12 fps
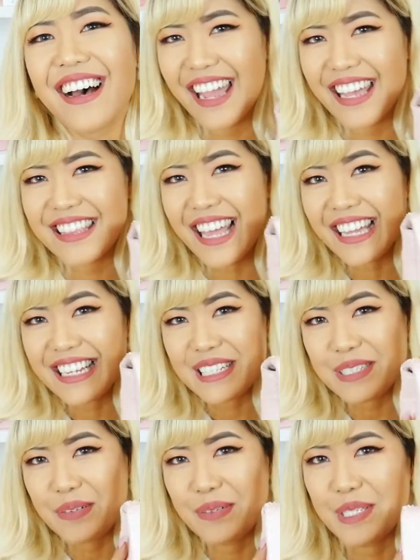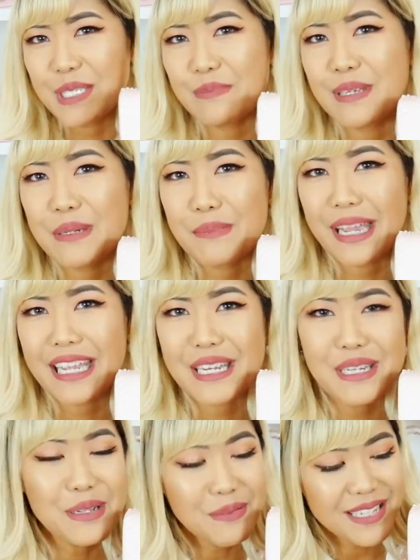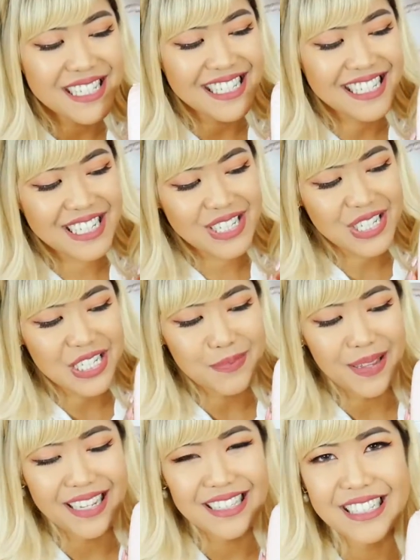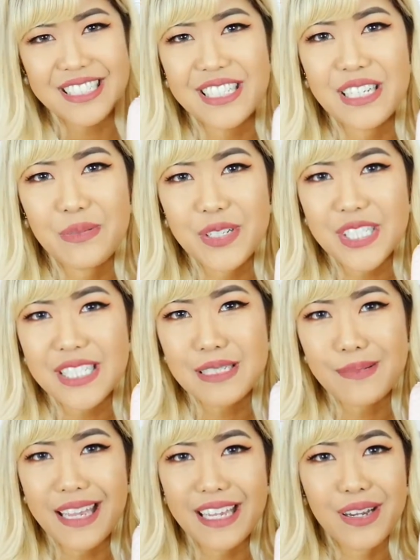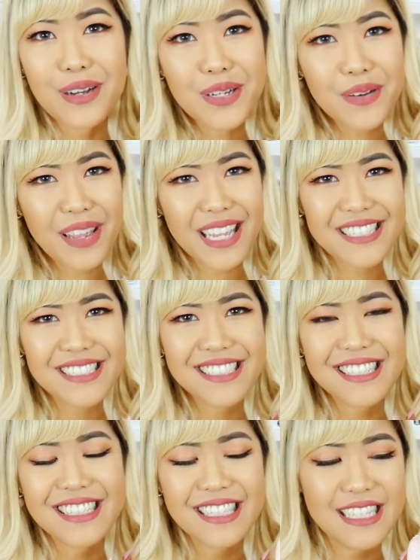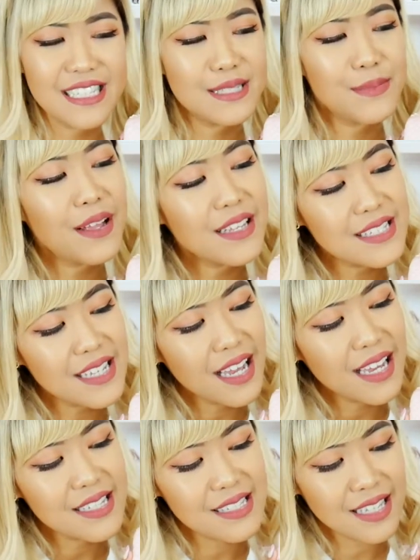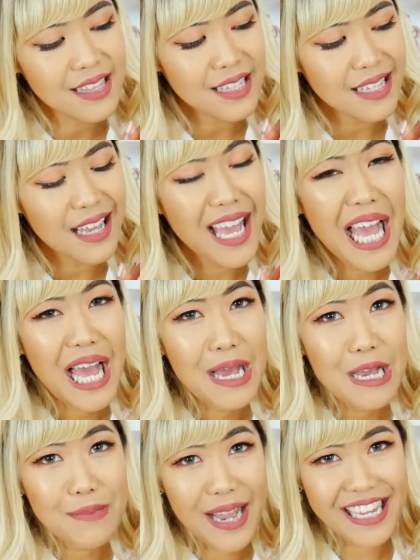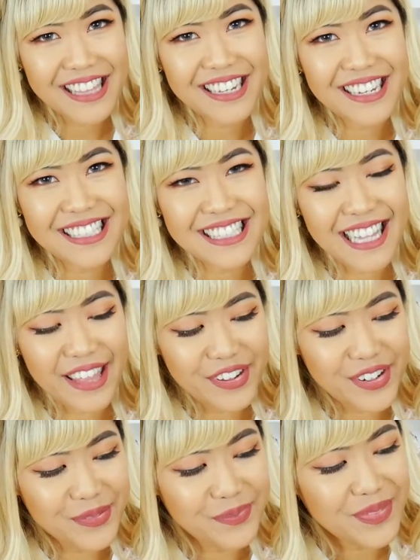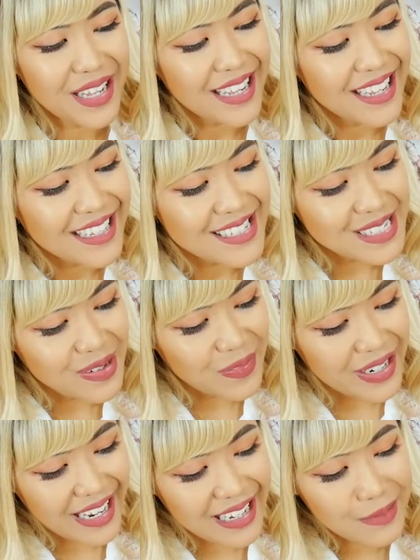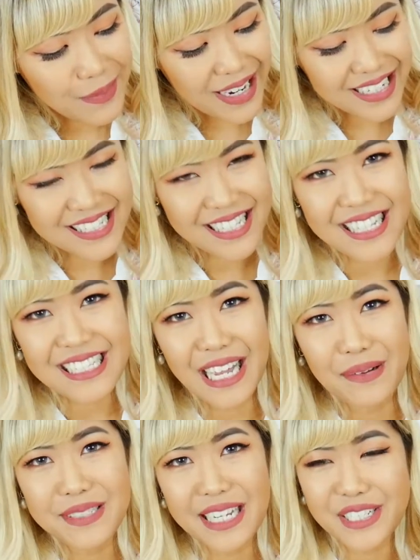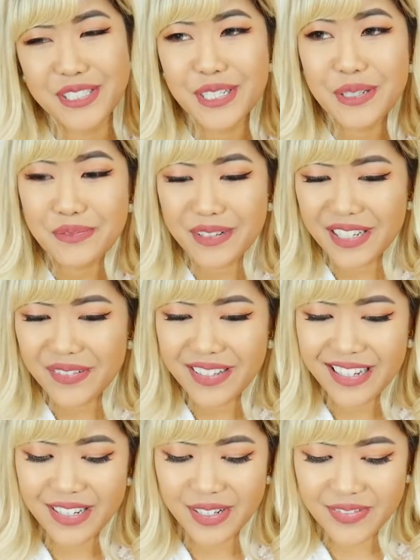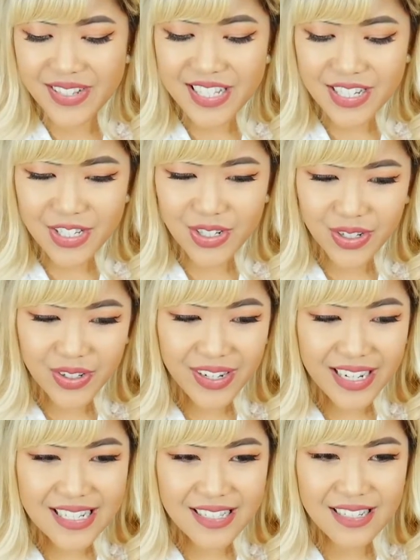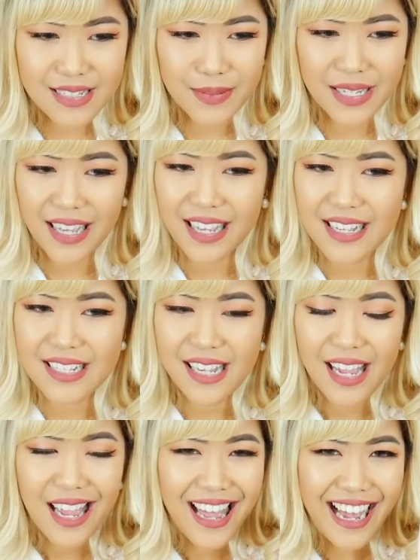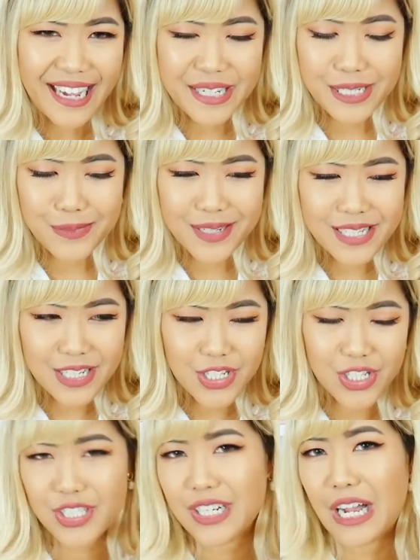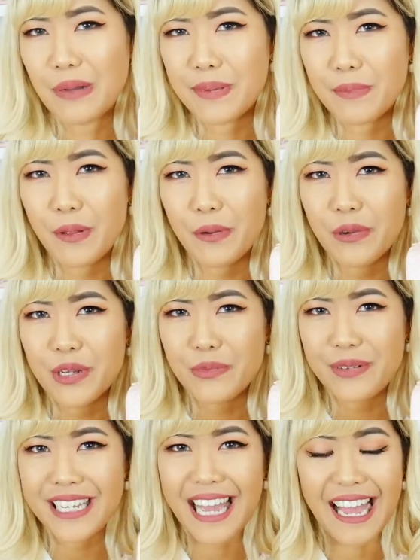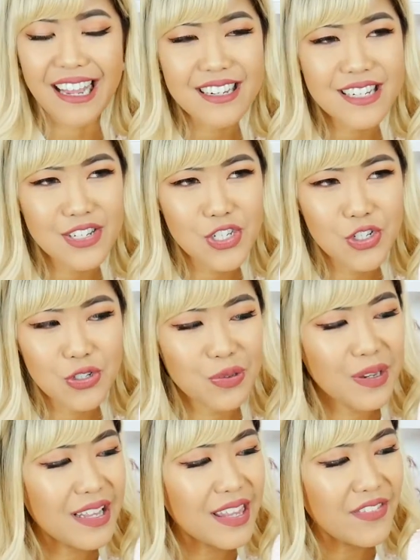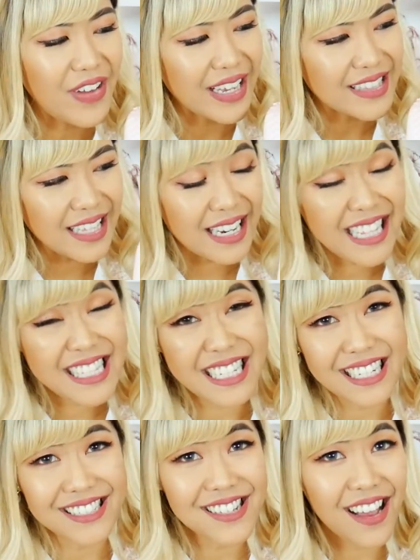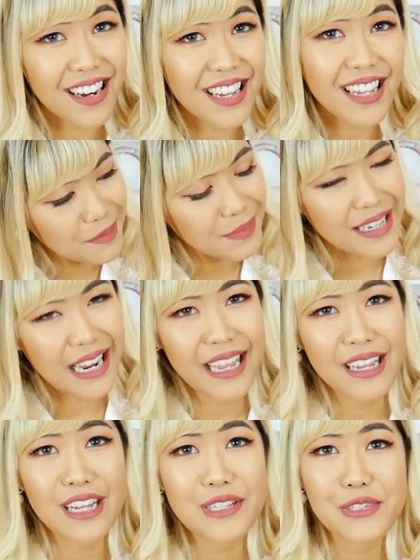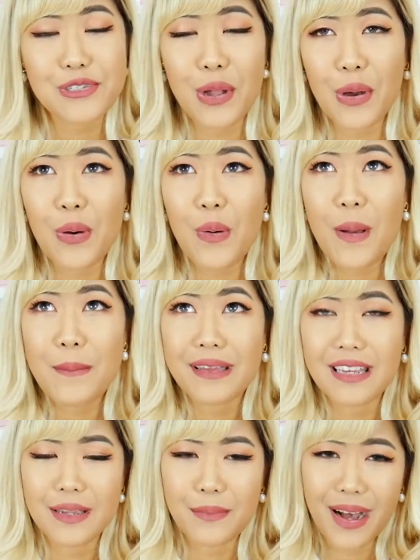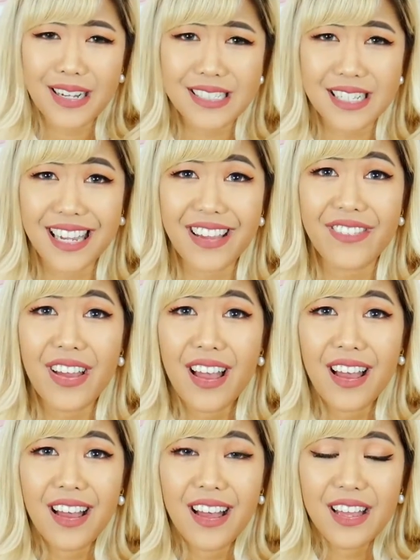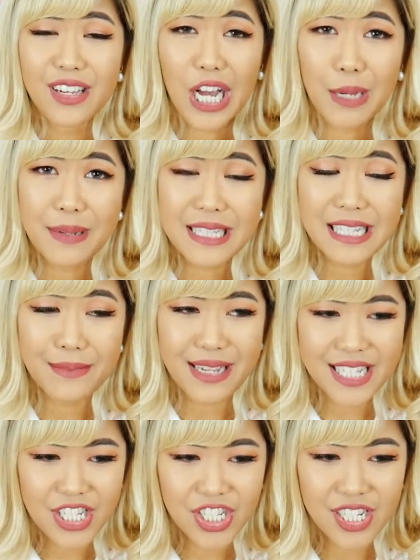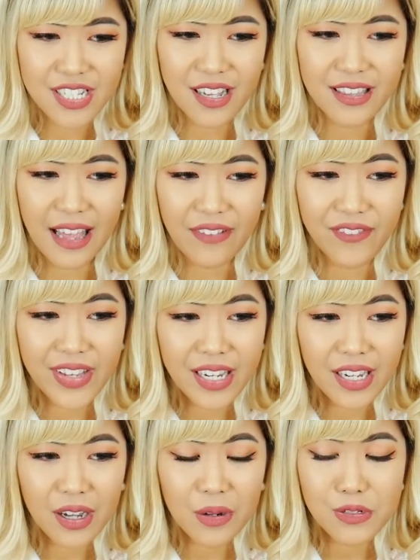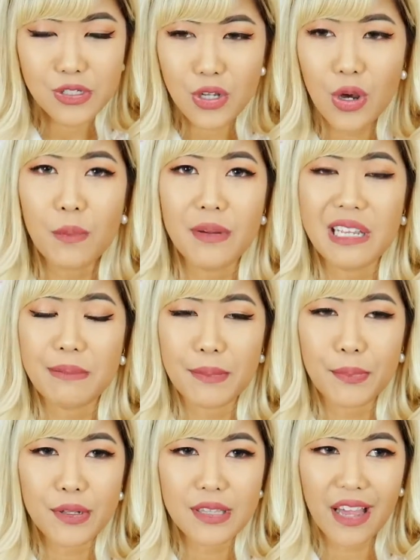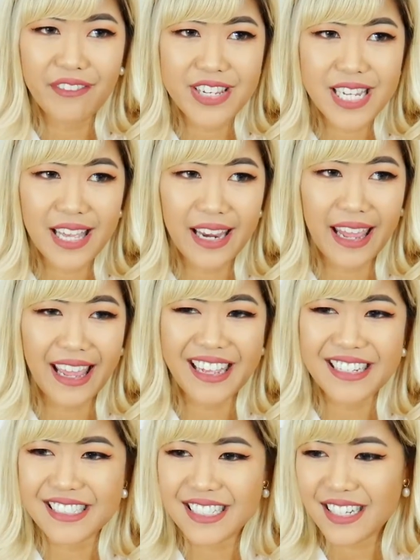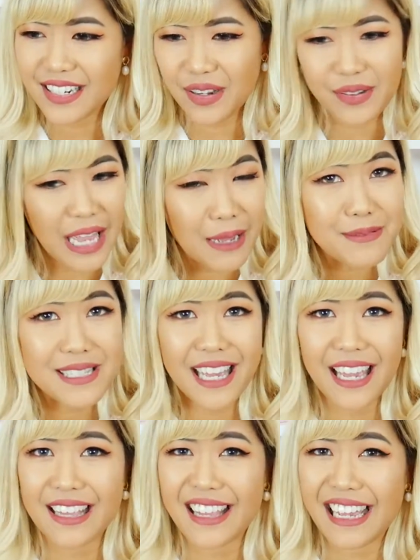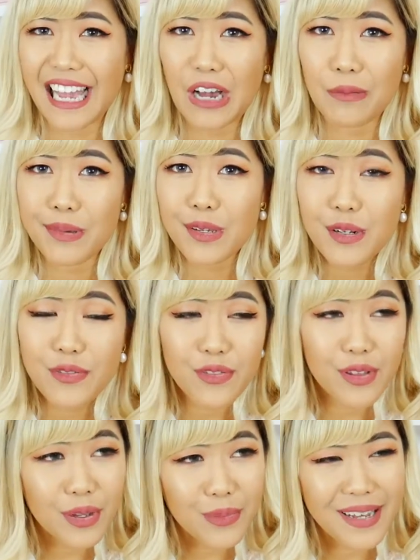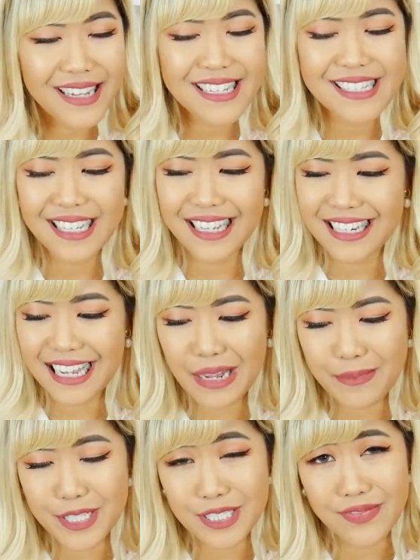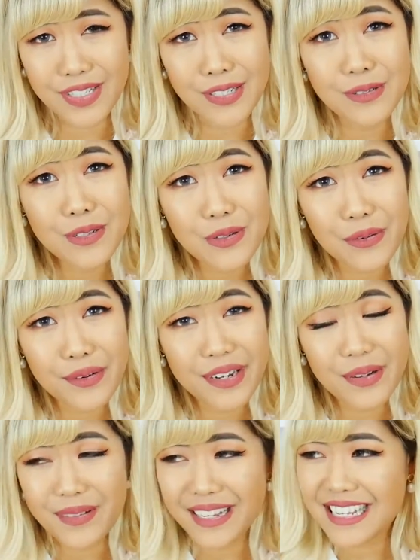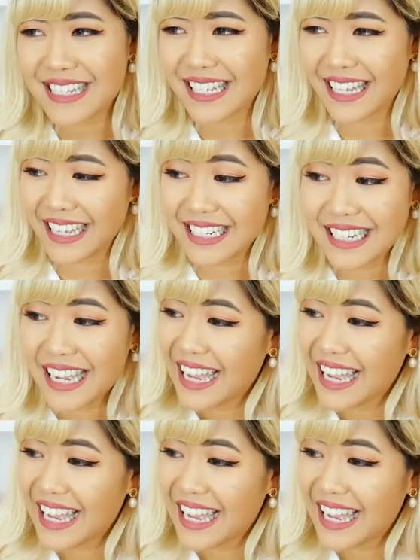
And that is going to be my newest addition to my collection, which is my Coco handle in the small size in the python leather. So when I unboxed this, I was actually really nervous to show you guys this because I just wasn't sure how people would react to the fact that it's an exotic, but I got so many positive comments and messages on that video. So many people loved it and, you know, kept saying like how beautiful it was and how much of a unicorn it was, and